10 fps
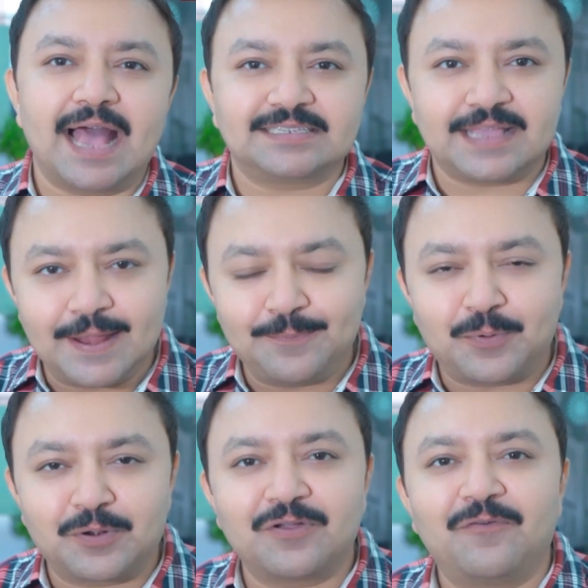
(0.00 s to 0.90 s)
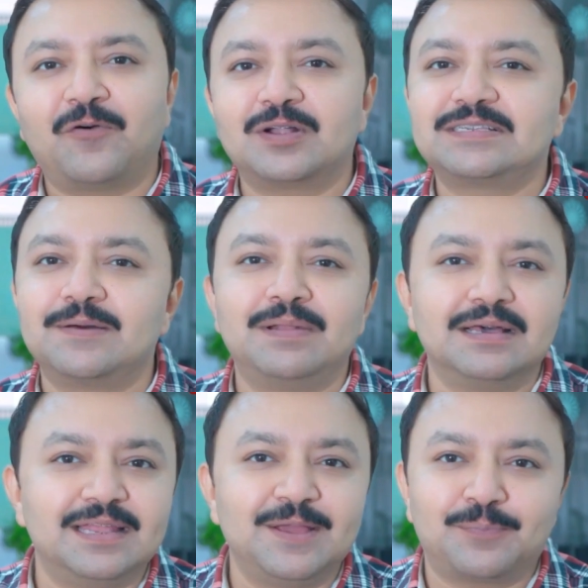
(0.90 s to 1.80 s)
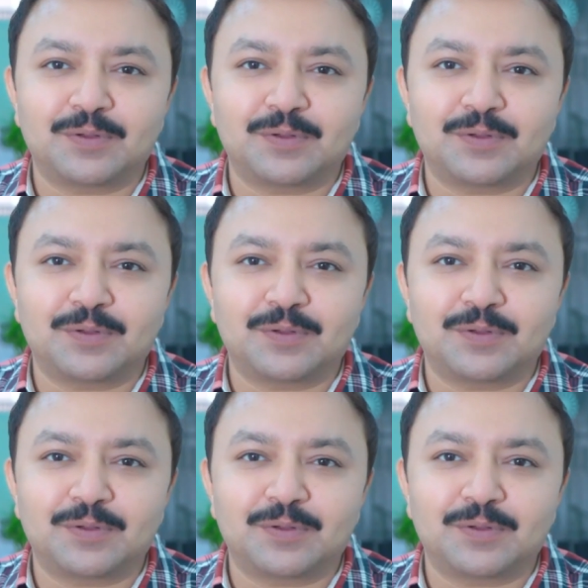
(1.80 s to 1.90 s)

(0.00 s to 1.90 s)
as input for some learning